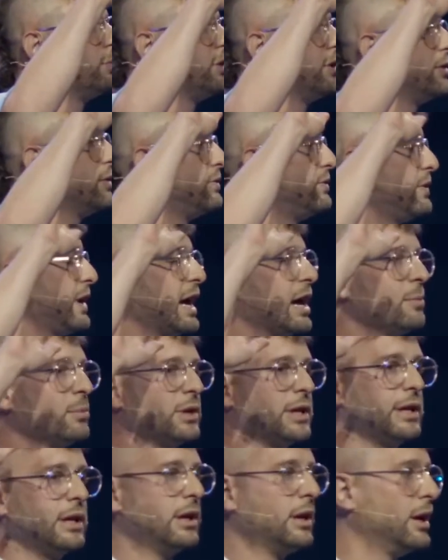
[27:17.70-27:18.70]
to the
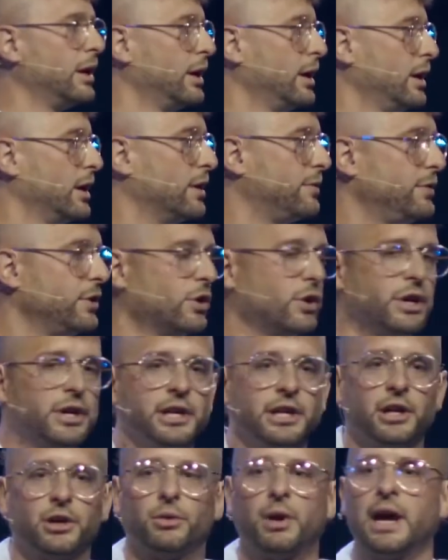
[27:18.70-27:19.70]
family. If you're in
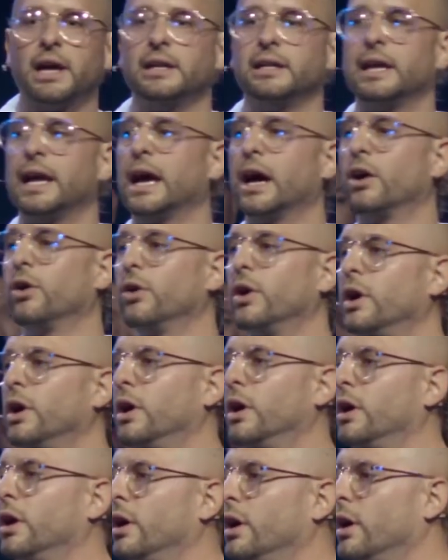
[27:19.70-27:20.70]
here right now,
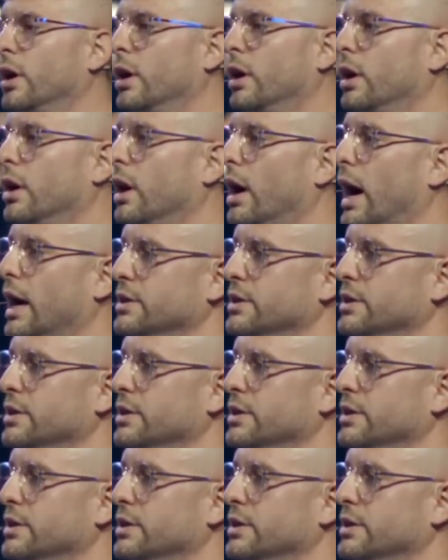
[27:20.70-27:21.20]
I